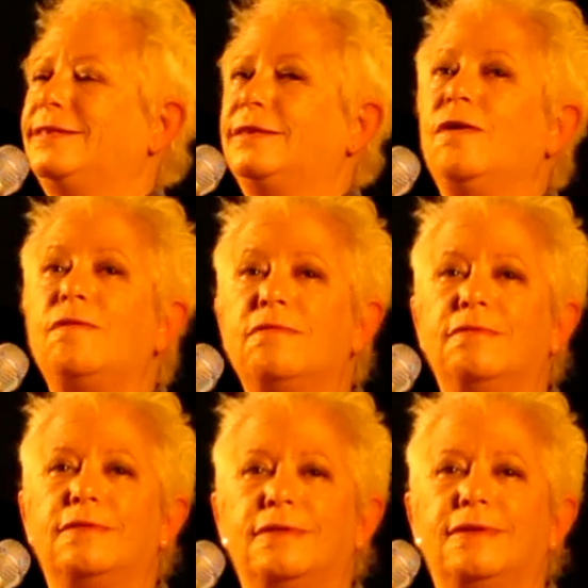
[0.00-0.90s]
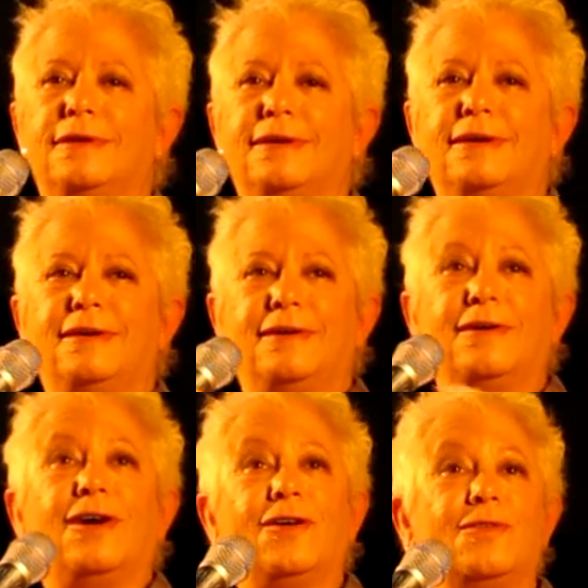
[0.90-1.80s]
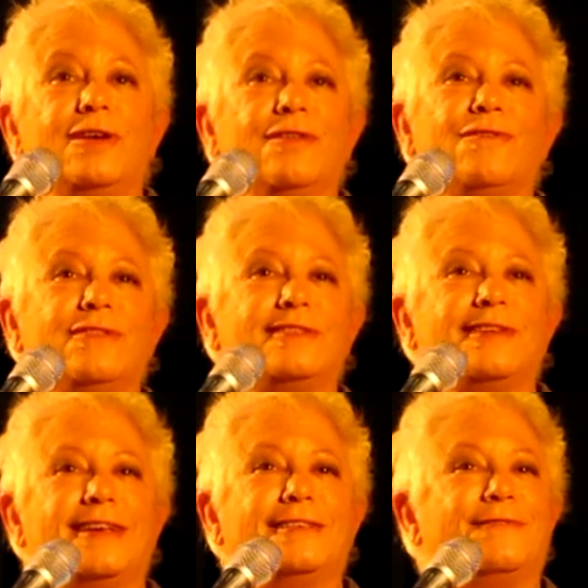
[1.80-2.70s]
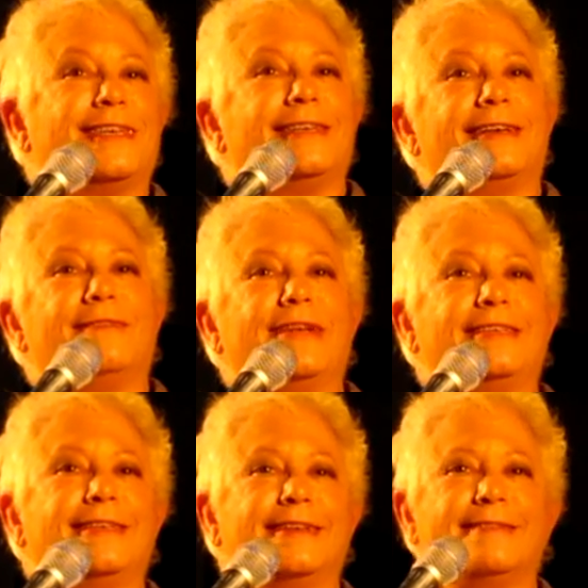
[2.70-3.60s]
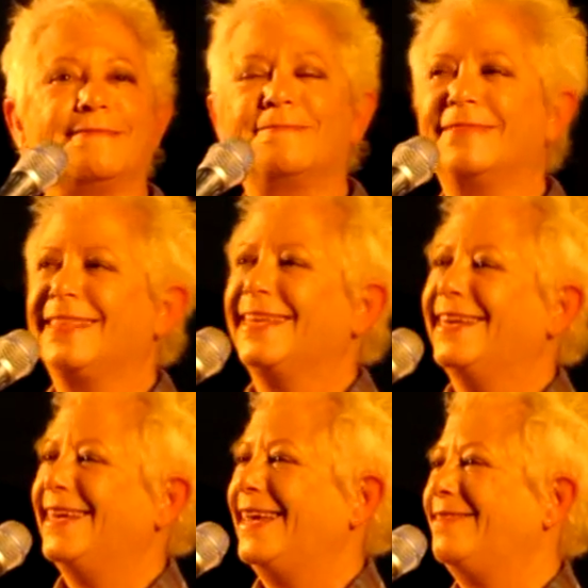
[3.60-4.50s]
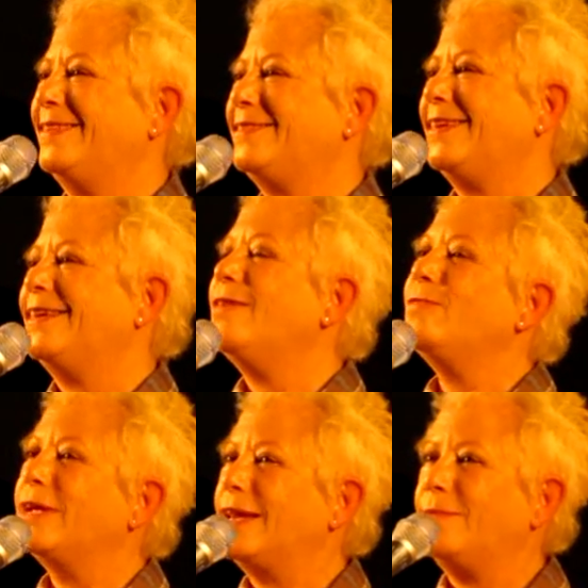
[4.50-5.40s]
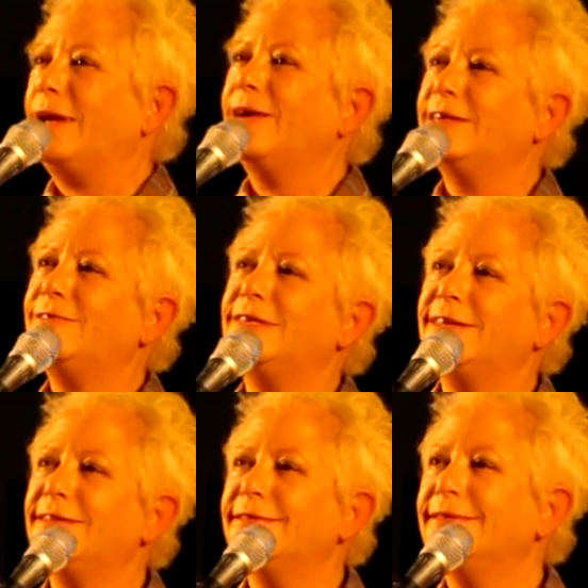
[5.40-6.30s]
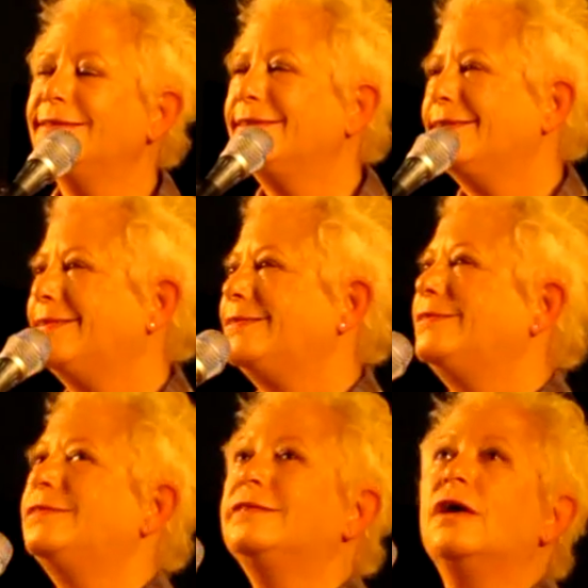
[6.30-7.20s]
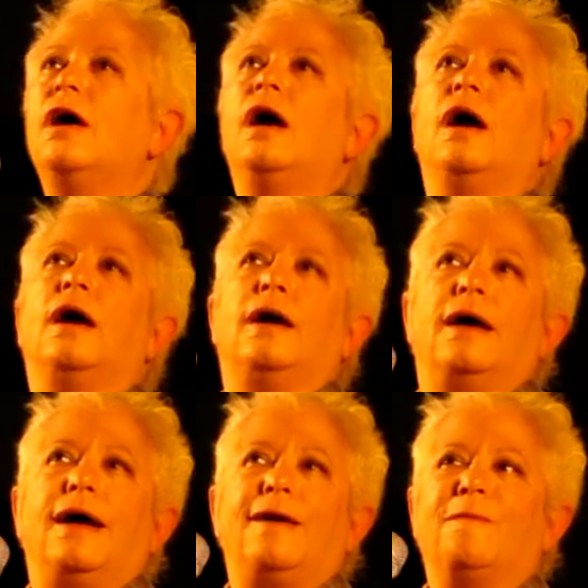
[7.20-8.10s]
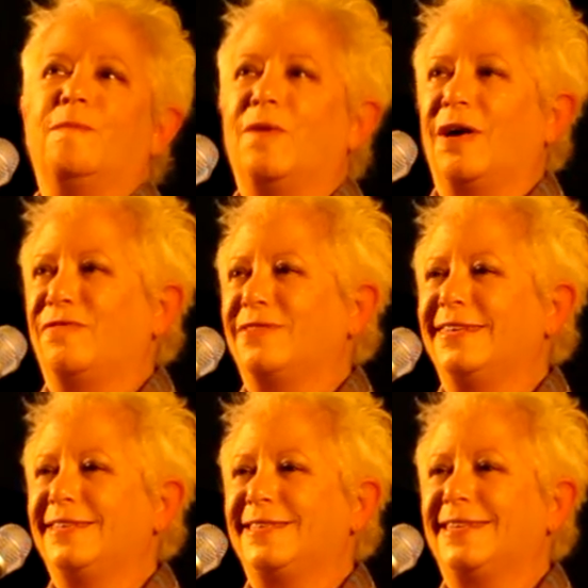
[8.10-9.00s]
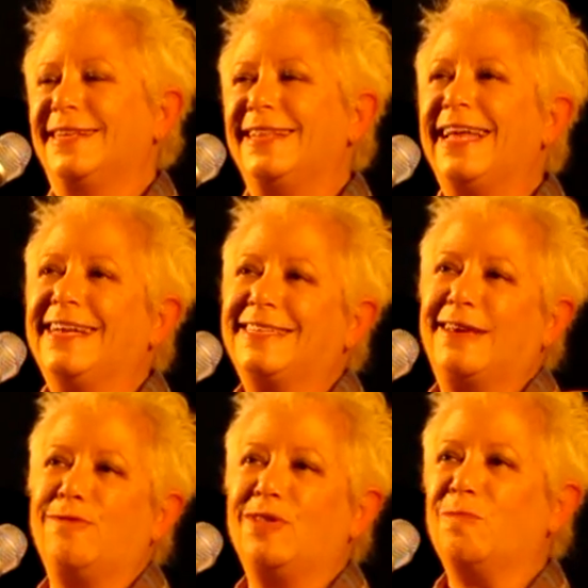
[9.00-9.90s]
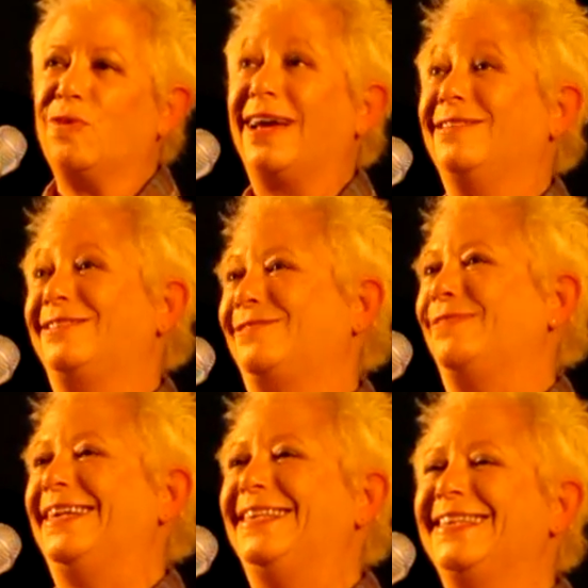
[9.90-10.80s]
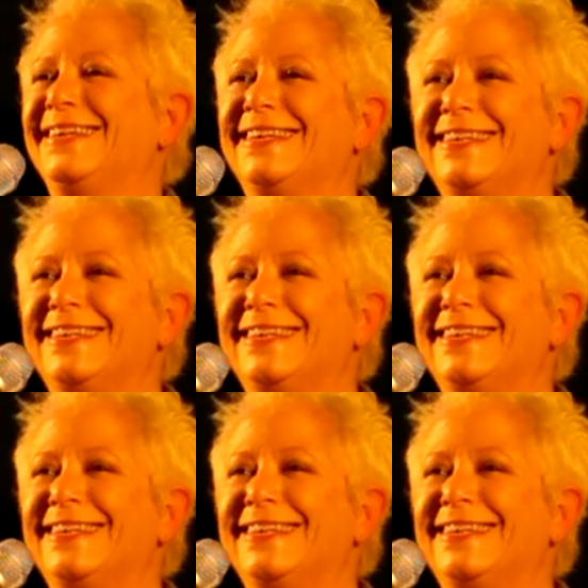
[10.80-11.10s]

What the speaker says: says, "Oh, are you here for the science fiction convention?" And we say, "No, we're getting married to each other." And she says, "Oh, how marvelous. Let us give you the bridal suite."